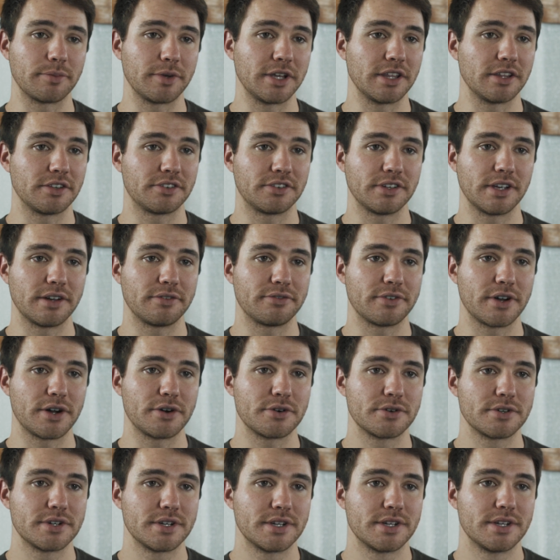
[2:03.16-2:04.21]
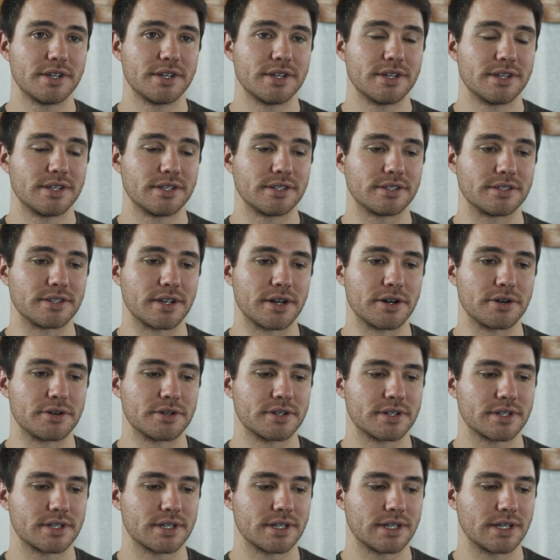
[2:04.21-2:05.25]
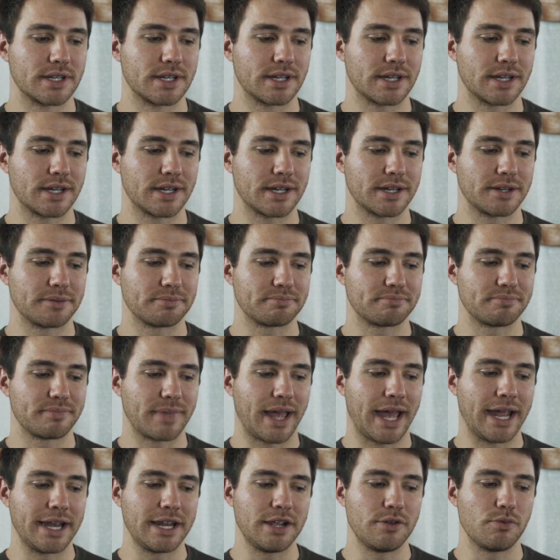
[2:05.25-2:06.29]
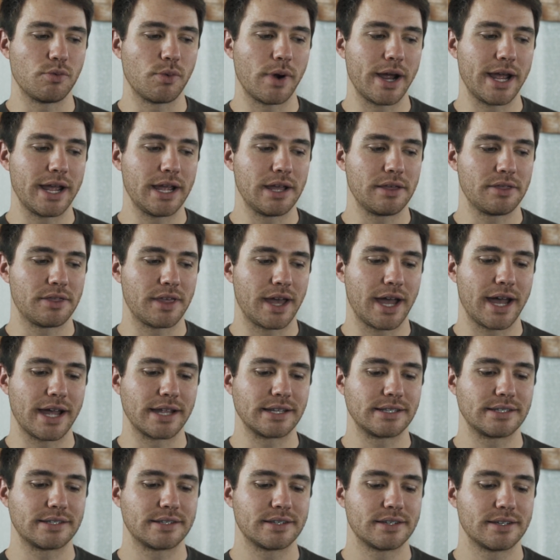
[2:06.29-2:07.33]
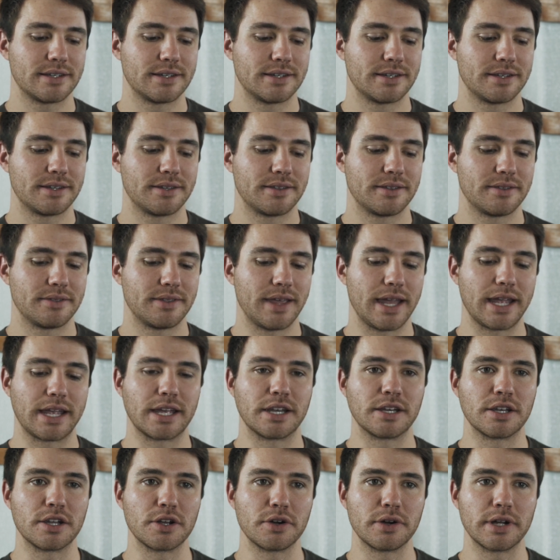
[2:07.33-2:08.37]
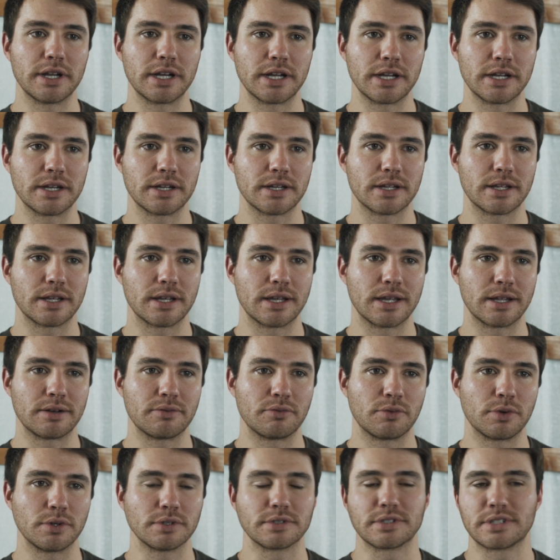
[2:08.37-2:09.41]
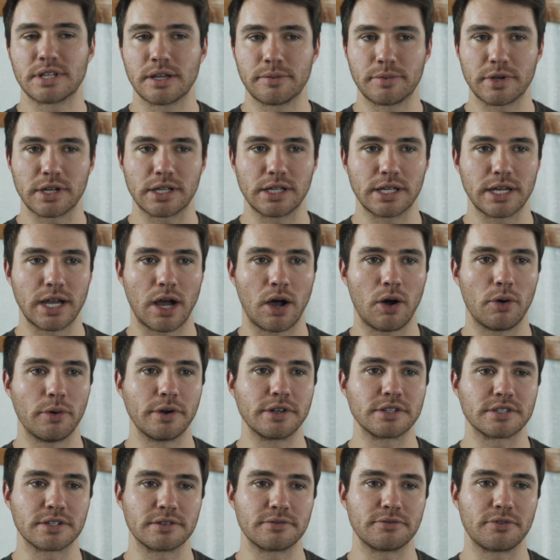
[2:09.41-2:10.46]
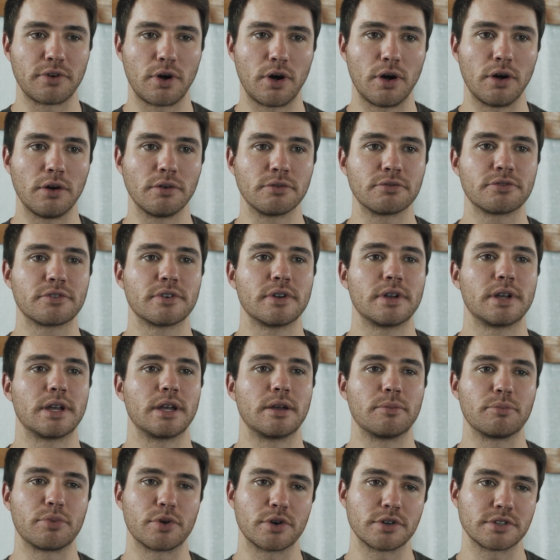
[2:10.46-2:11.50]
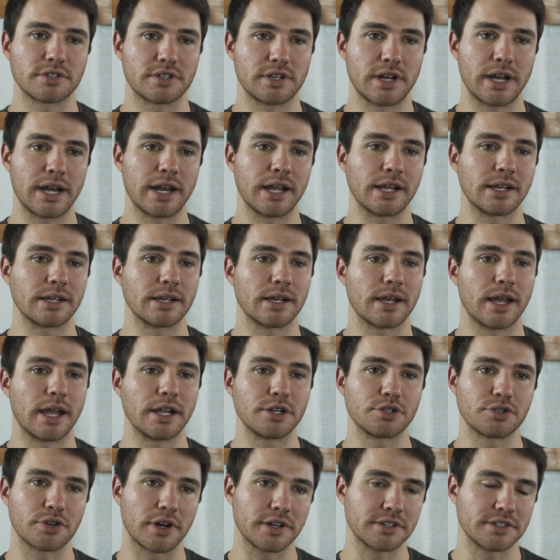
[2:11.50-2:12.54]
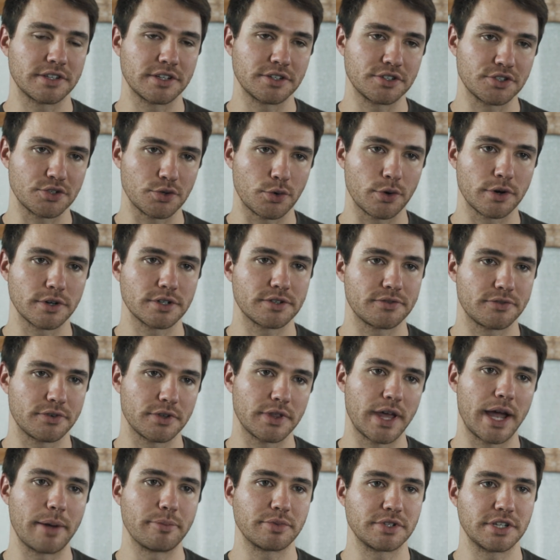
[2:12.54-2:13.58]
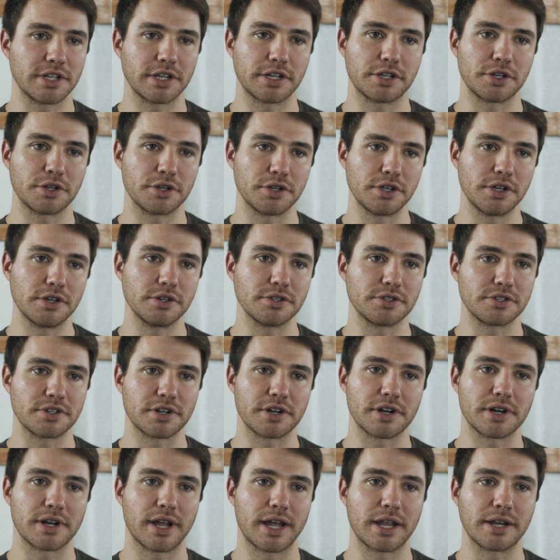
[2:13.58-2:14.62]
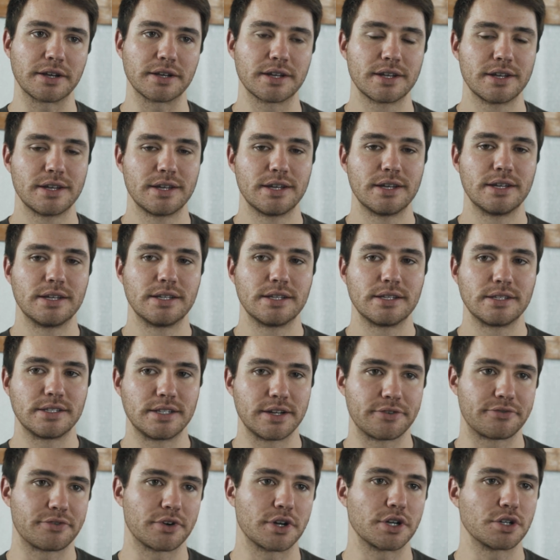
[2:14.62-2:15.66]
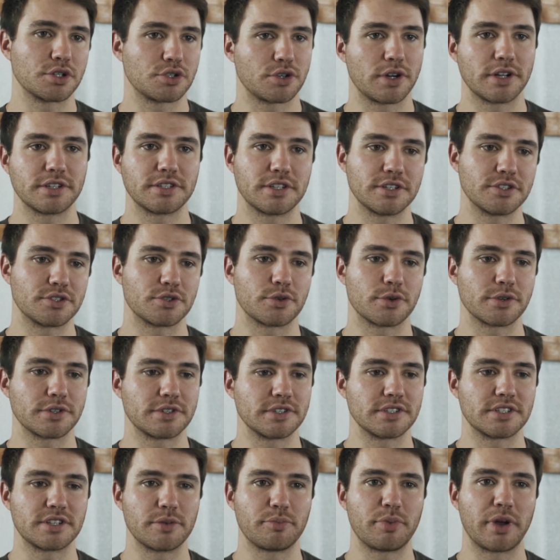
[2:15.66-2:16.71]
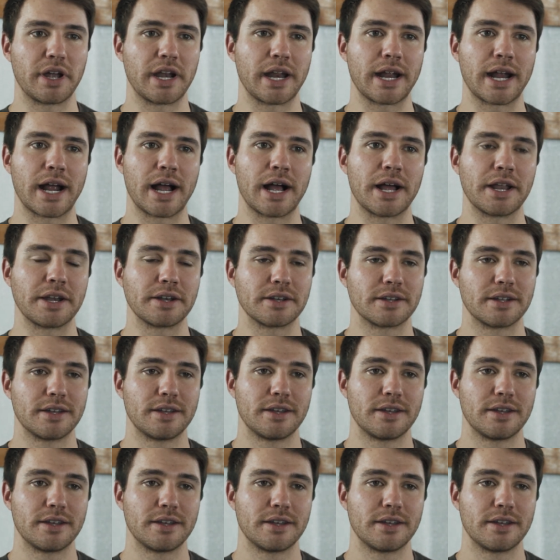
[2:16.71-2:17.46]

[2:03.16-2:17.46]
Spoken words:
to be the CFO. So any way that they can do it, it will typically always involve impersonating a trusted source for that particular user, and different trusted sources depending on